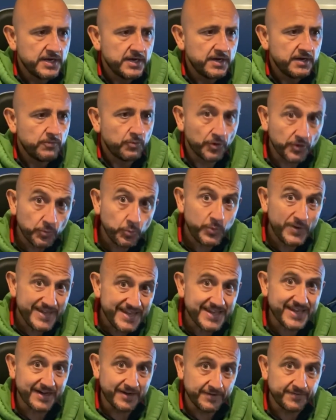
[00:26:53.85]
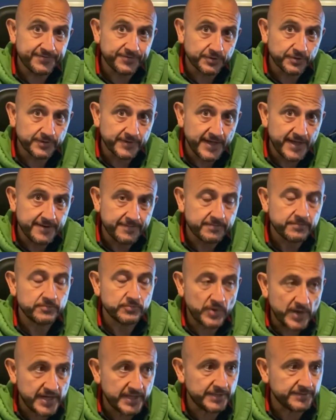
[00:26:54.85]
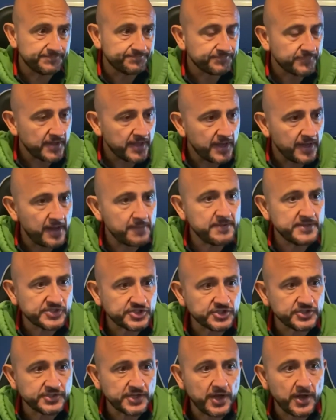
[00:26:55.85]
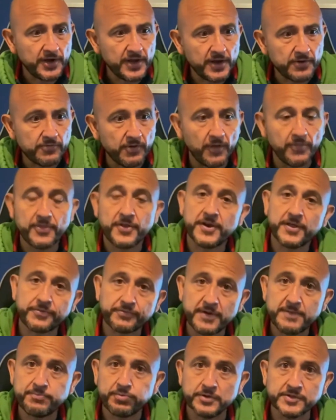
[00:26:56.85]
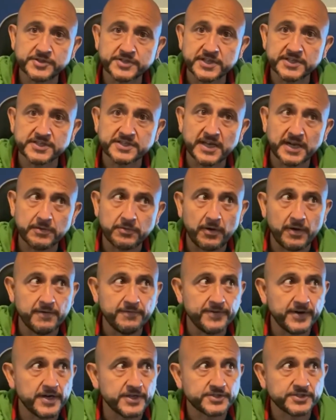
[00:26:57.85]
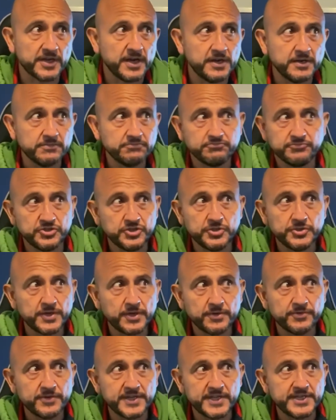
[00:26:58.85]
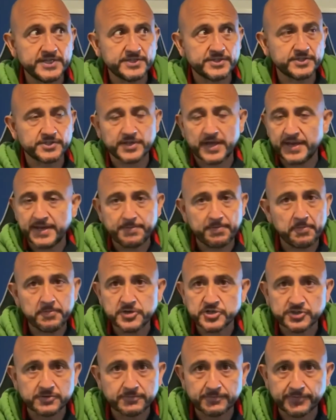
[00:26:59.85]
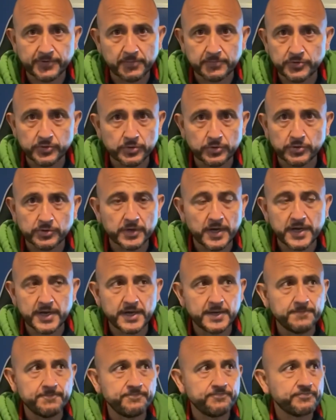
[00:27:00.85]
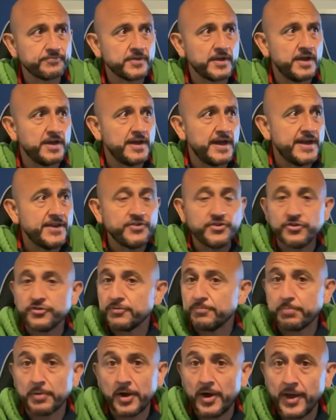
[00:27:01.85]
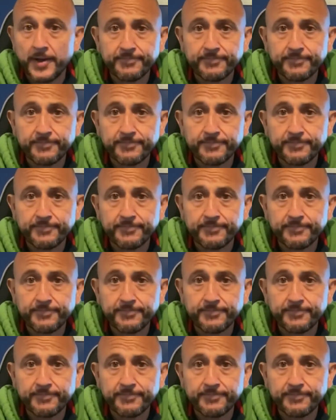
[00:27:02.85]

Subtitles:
What do we go for then? Well, I mentioned earlier on that a 3.6 kilowatt inverter, you don't need any permission from your energy supplier.